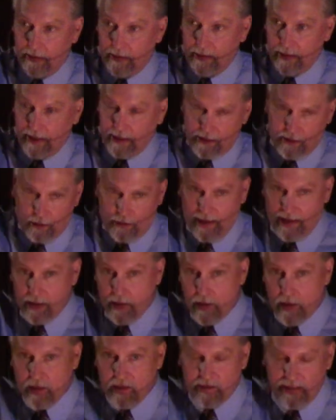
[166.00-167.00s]
And so they
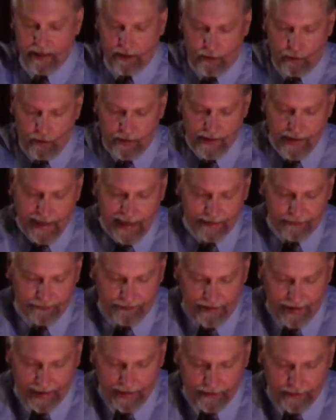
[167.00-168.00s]
looked, they could not
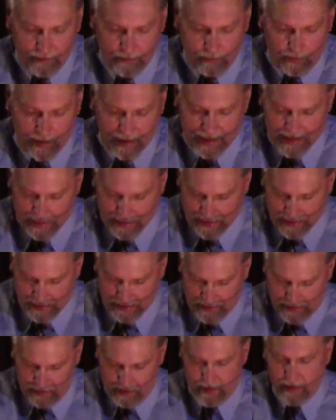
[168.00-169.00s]
find their way
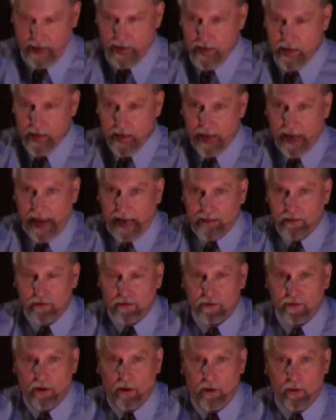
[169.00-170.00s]
in, and
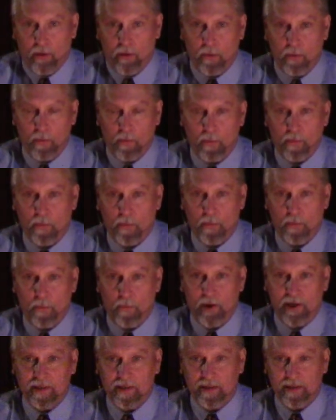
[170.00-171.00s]
so
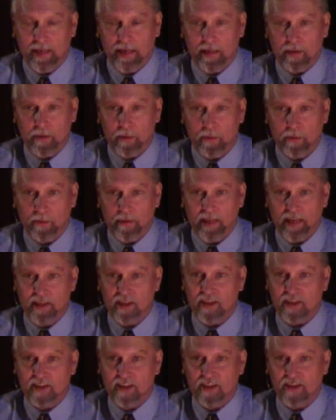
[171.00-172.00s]
what did they do? They
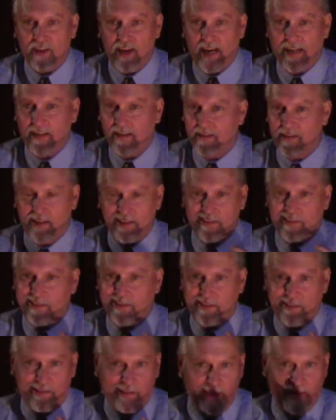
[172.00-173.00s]
just decided to
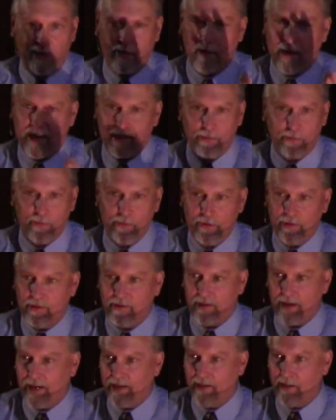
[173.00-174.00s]
dig right through the
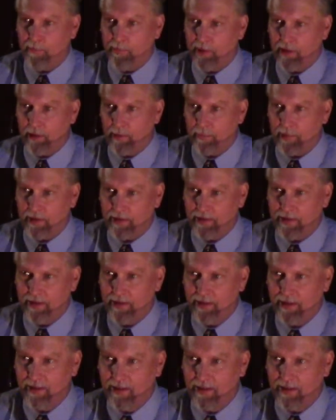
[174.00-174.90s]
side of the pyramid.